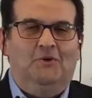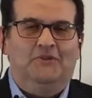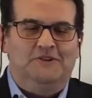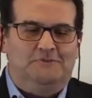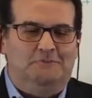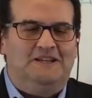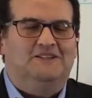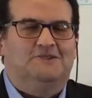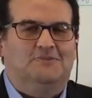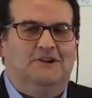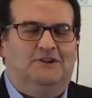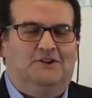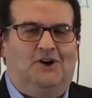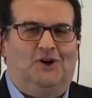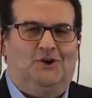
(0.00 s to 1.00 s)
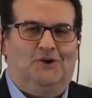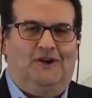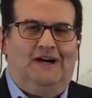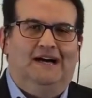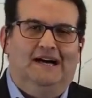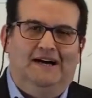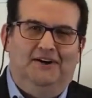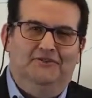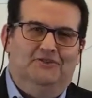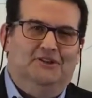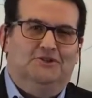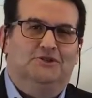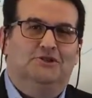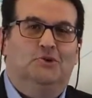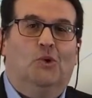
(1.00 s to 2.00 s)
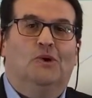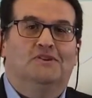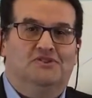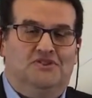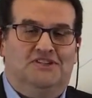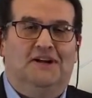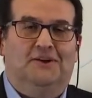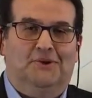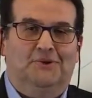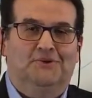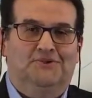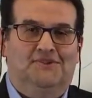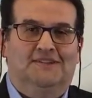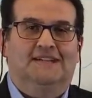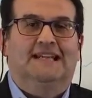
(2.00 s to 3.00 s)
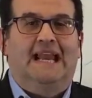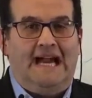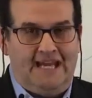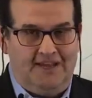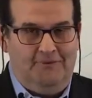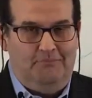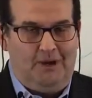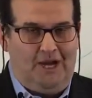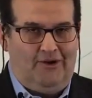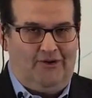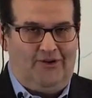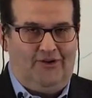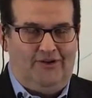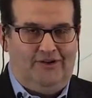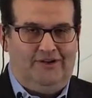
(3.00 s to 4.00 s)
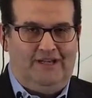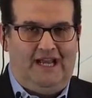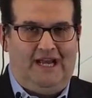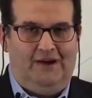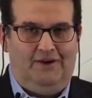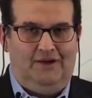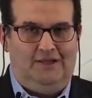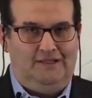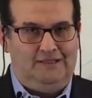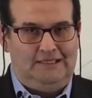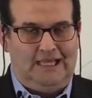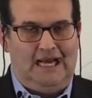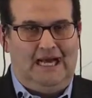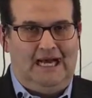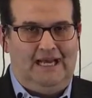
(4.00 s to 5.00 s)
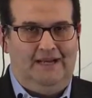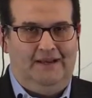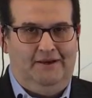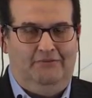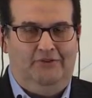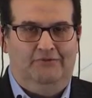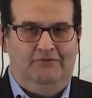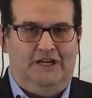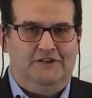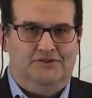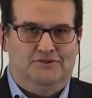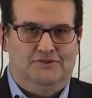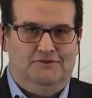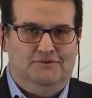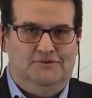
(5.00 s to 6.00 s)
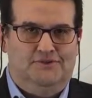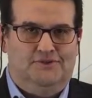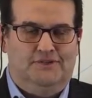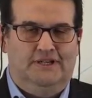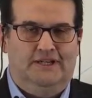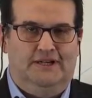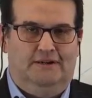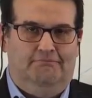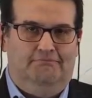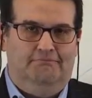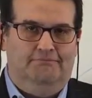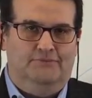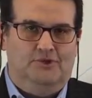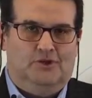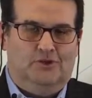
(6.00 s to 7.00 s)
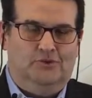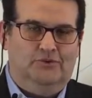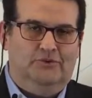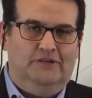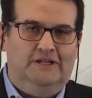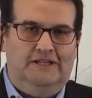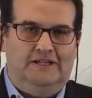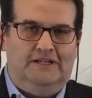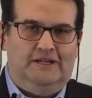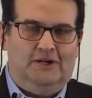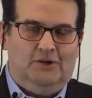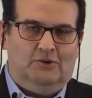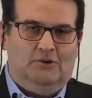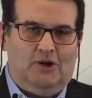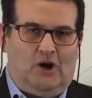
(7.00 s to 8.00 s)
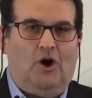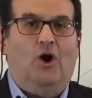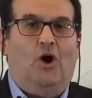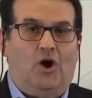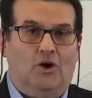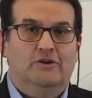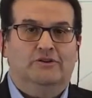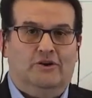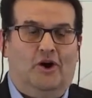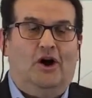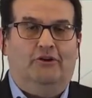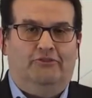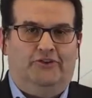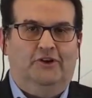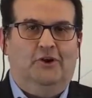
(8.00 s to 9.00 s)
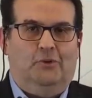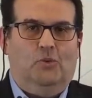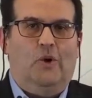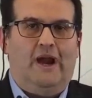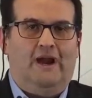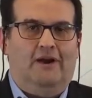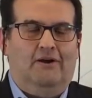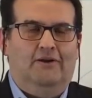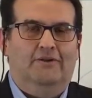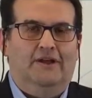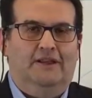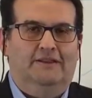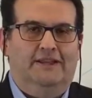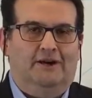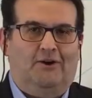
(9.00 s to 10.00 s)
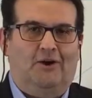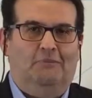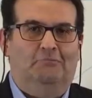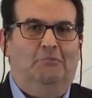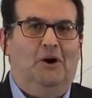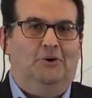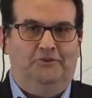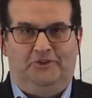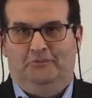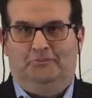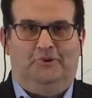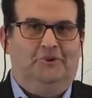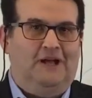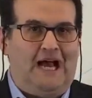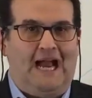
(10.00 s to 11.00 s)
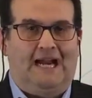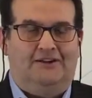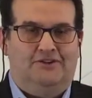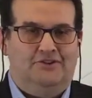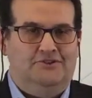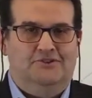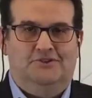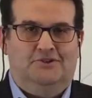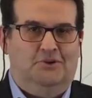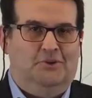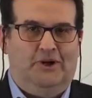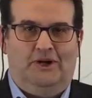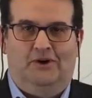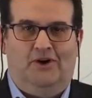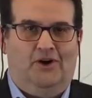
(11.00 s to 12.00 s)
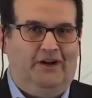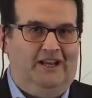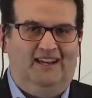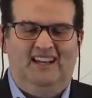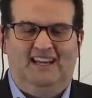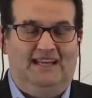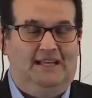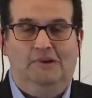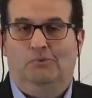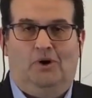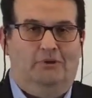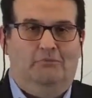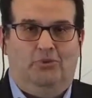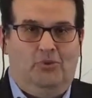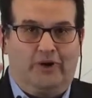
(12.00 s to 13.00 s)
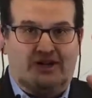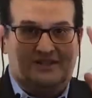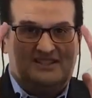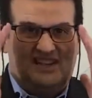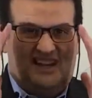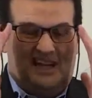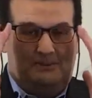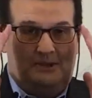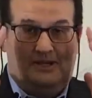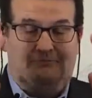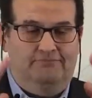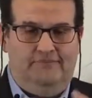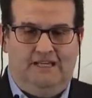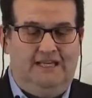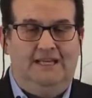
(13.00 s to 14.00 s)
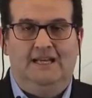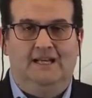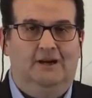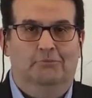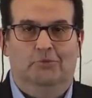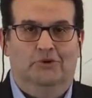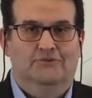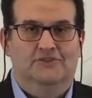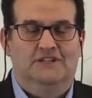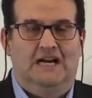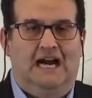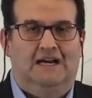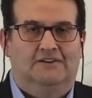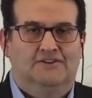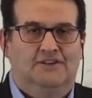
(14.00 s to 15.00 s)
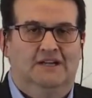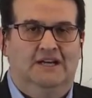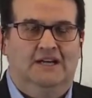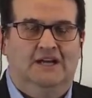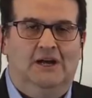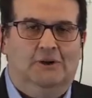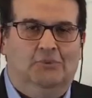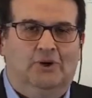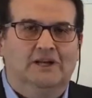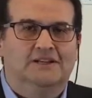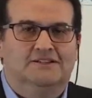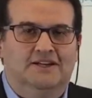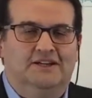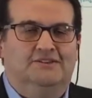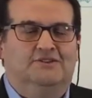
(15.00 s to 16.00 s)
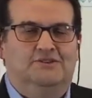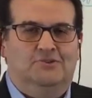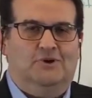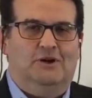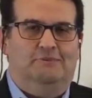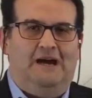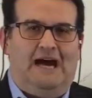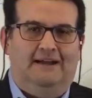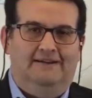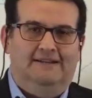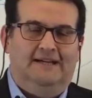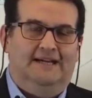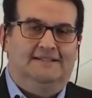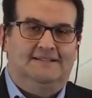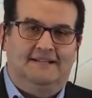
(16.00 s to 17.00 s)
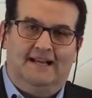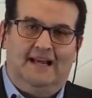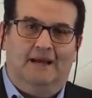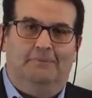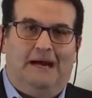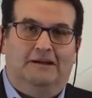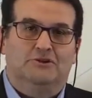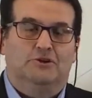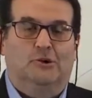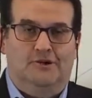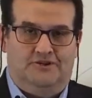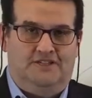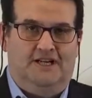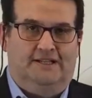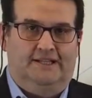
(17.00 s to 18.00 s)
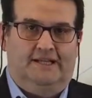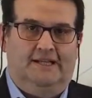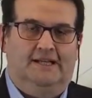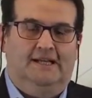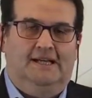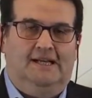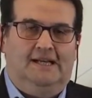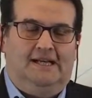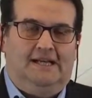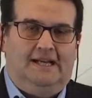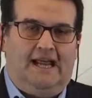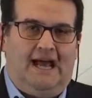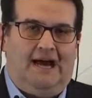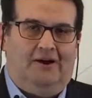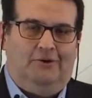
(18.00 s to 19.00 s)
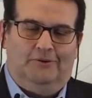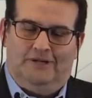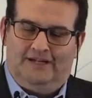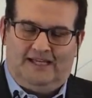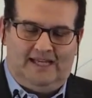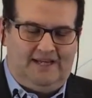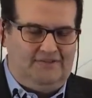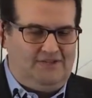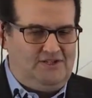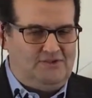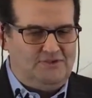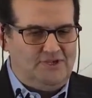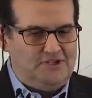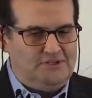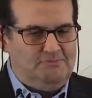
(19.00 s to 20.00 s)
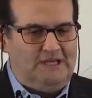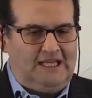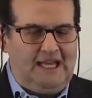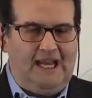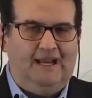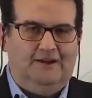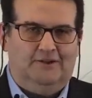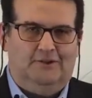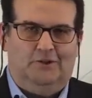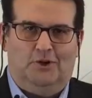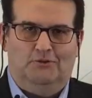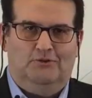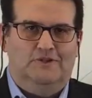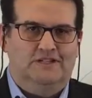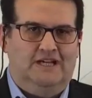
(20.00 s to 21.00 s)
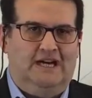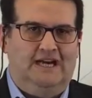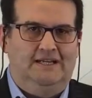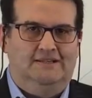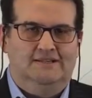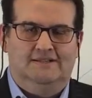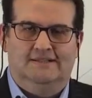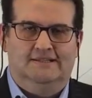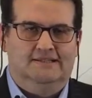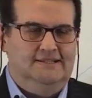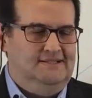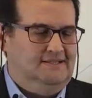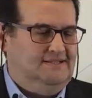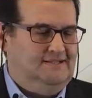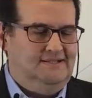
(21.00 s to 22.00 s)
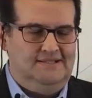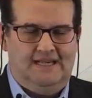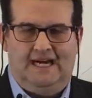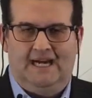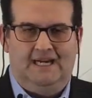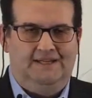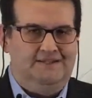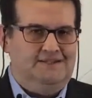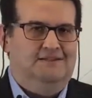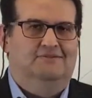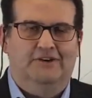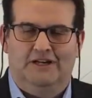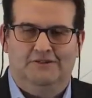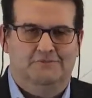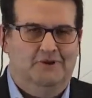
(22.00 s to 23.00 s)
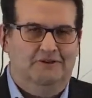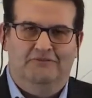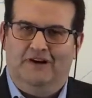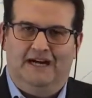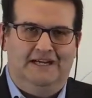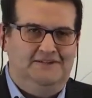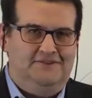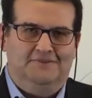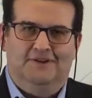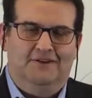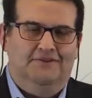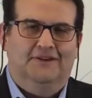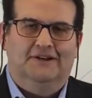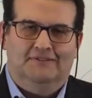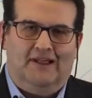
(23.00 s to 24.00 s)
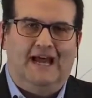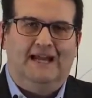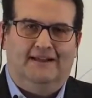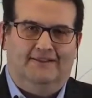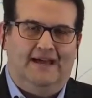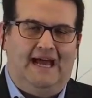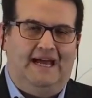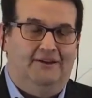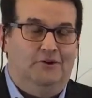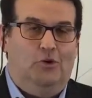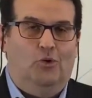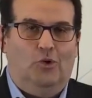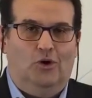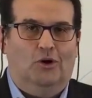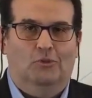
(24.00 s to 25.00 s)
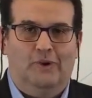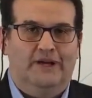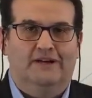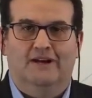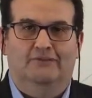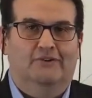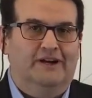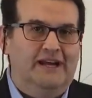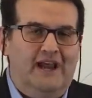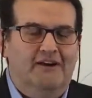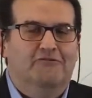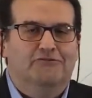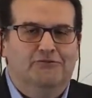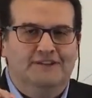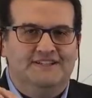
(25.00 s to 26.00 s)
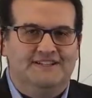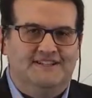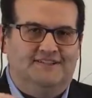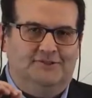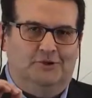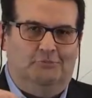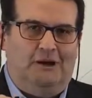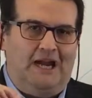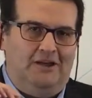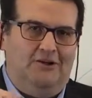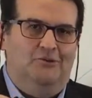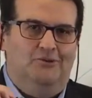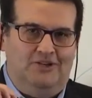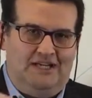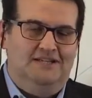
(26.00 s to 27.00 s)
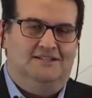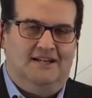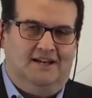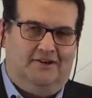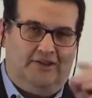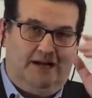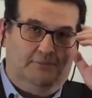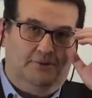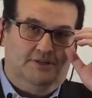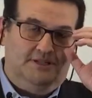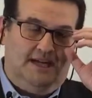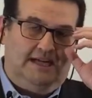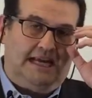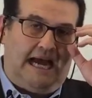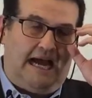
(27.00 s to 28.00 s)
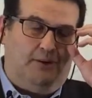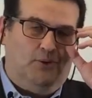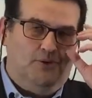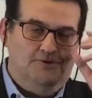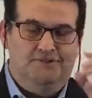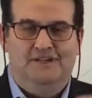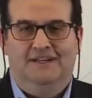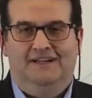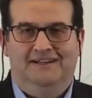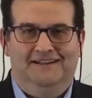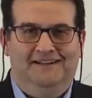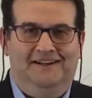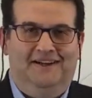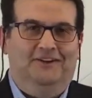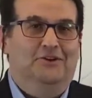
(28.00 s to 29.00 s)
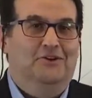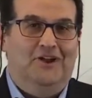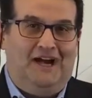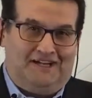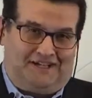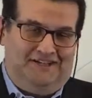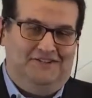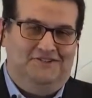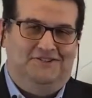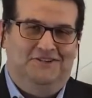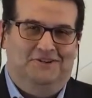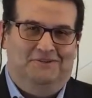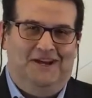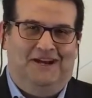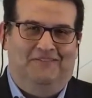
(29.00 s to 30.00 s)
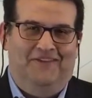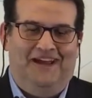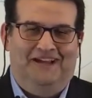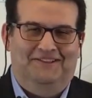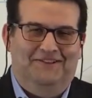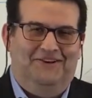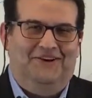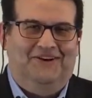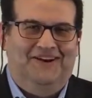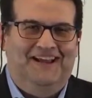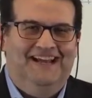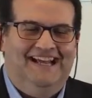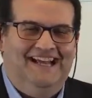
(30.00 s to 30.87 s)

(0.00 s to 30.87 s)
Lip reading: This piece we call the short seller's nightmare. Now, a lot of investors aren't often aware that there are multiple actions going on at any one point in time in any number of stocks. We're going to tell you a story today about short selling. Now, again, these are just mechanical oversights. This isn't designed as investment advice or anything like that, nor are we covering every single minute detail. That would take hours, and you're not going to sit around that long.